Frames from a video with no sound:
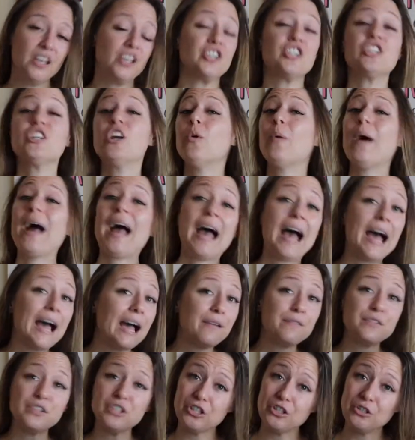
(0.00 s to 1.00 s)
You don't
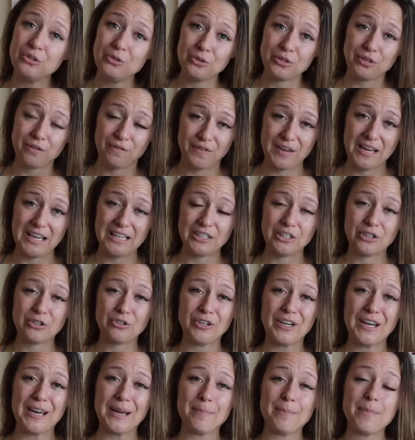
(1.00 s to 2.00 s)
have to use a face
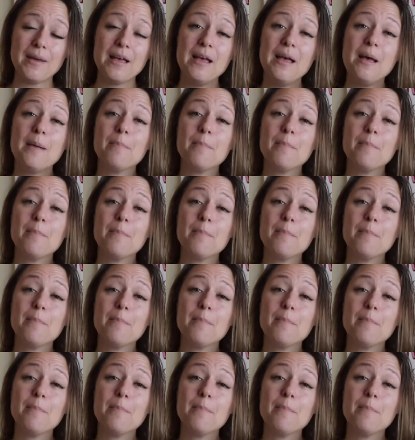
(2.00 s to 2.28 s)
cream,